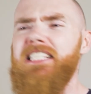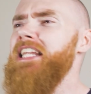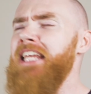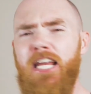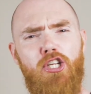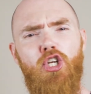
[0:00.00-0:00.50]
It's a
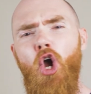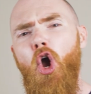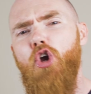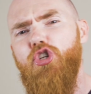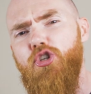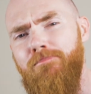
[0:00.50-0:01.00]
nation
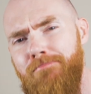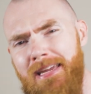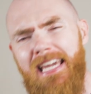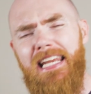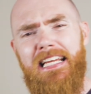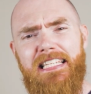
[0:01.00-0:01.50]
whose
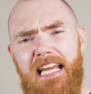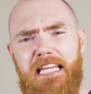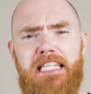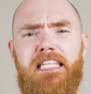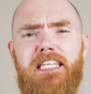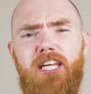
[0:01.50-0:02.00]
mere
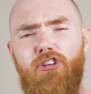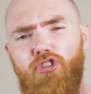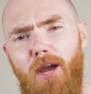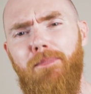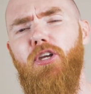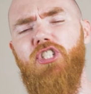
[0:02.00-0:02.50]
existence
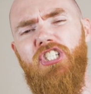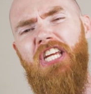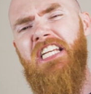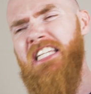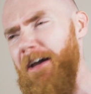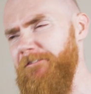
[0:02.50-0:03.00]
contributes
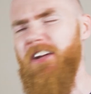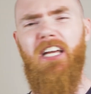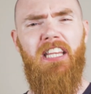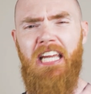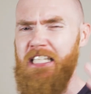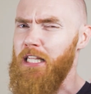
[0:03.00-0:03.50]

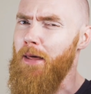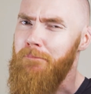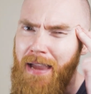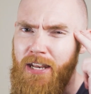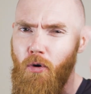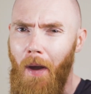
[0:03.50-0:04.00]
significantly to the
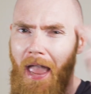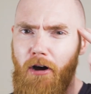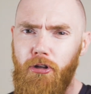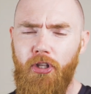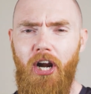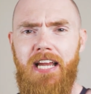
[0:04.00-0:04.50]
mental
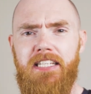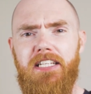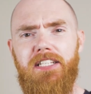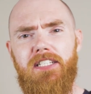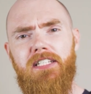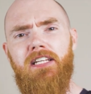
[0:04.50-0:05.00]
health
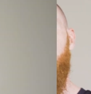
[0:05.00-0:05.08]
crisis.